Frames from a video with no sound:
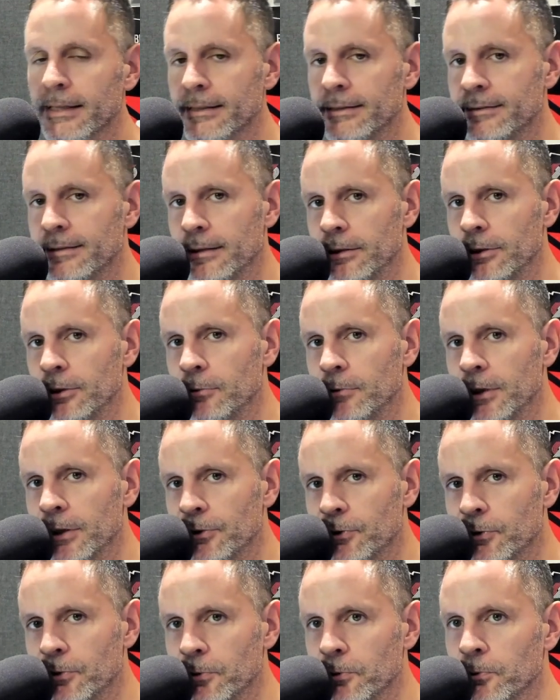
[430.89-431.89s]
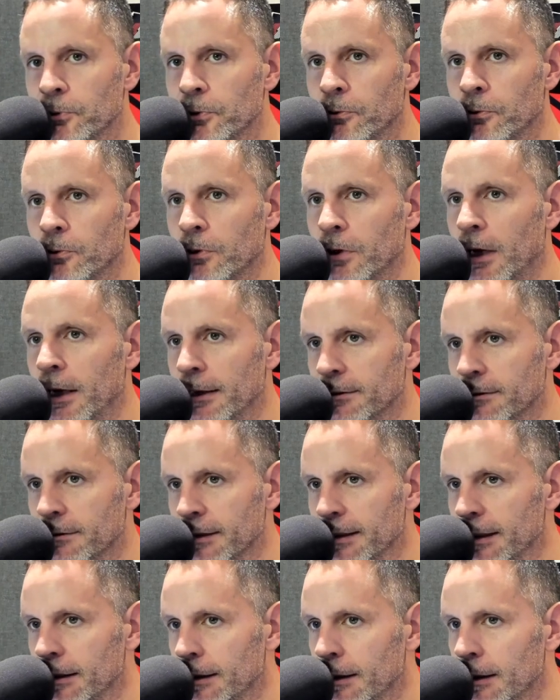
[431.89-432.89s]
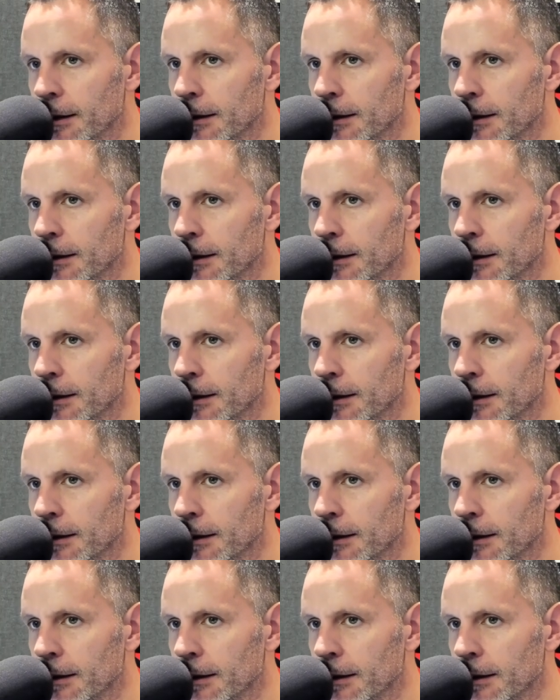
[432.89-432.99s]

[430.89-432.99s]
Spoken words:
continuing to utilize the